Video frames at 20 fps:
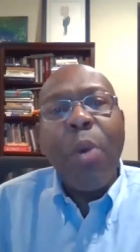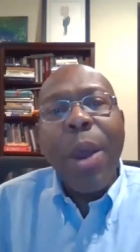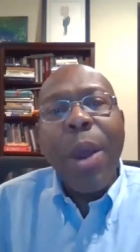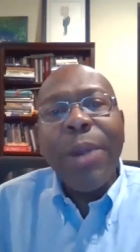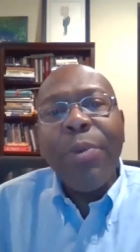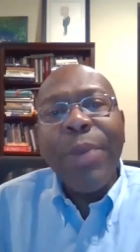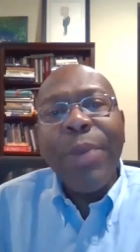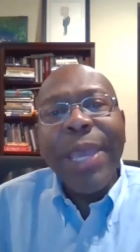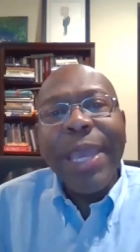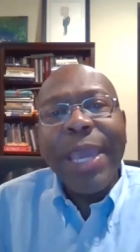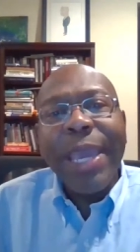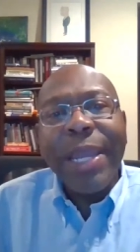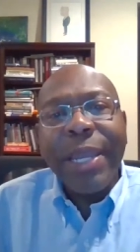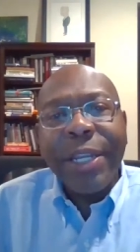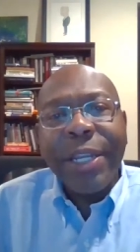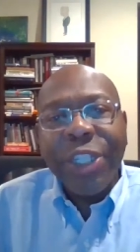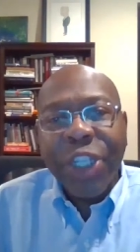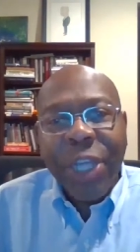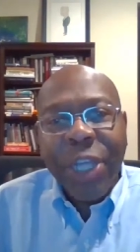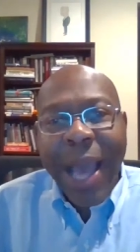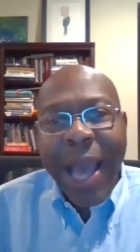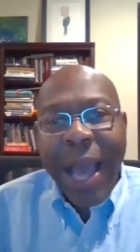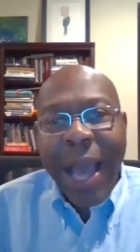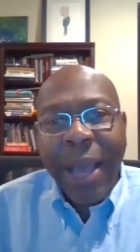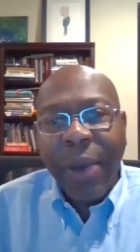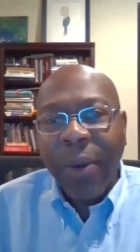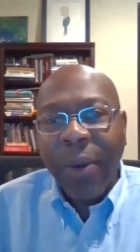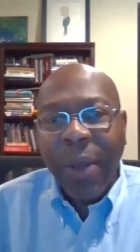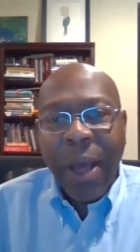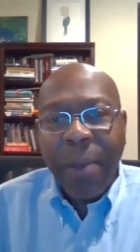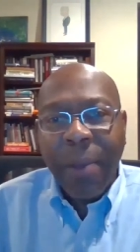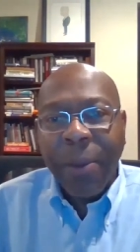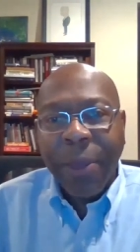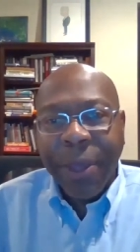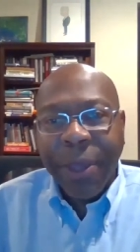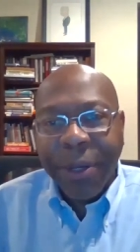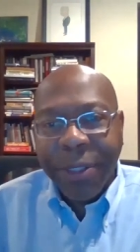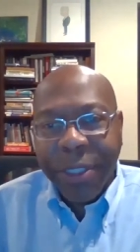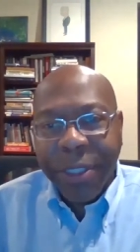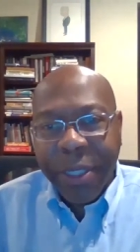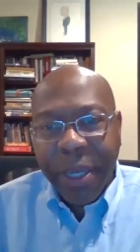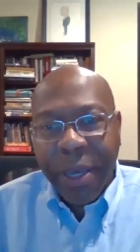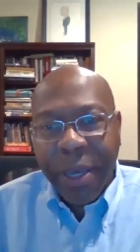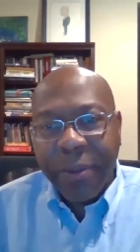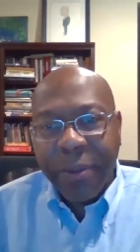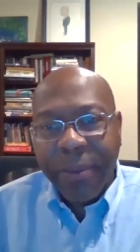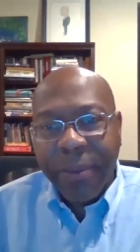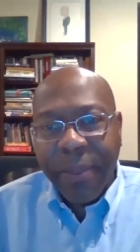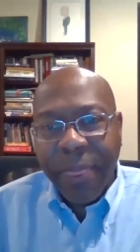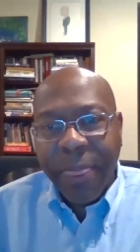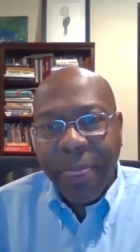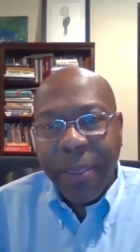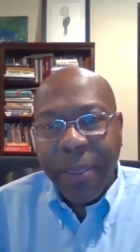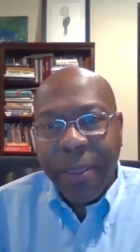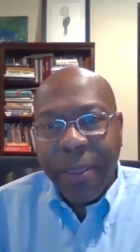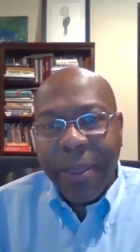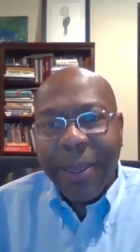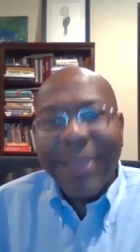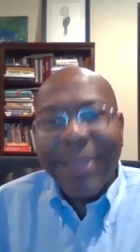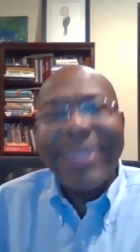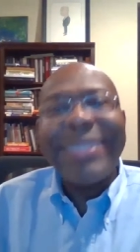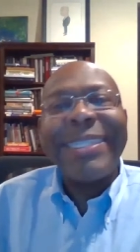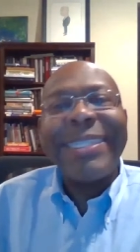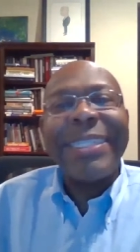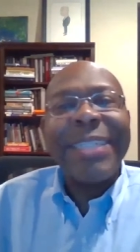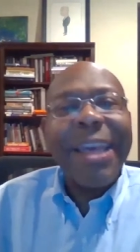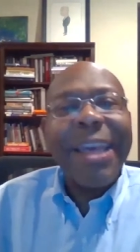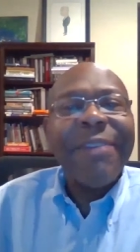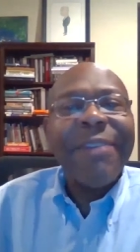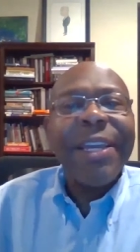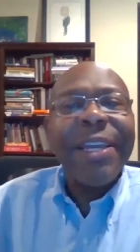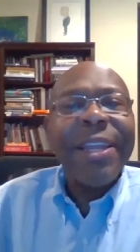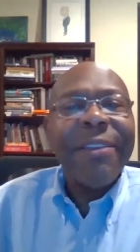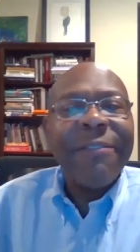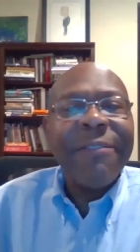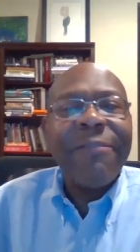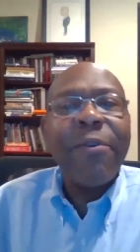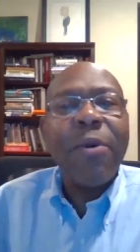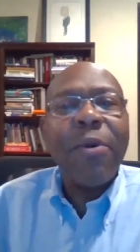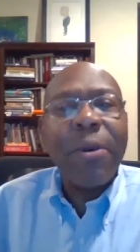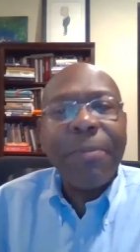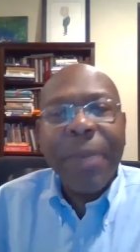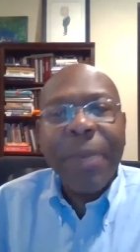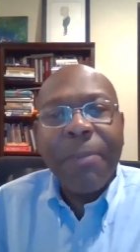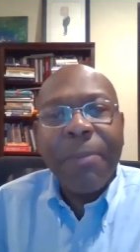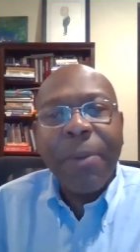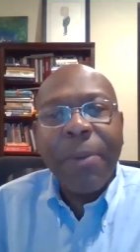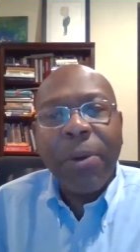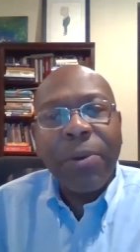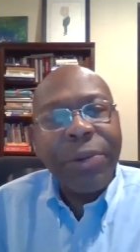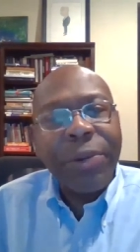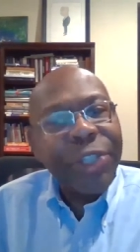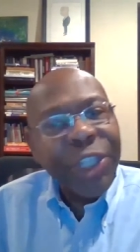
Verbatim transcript: one weekend in Chicago a couple years ago, seventy-four people were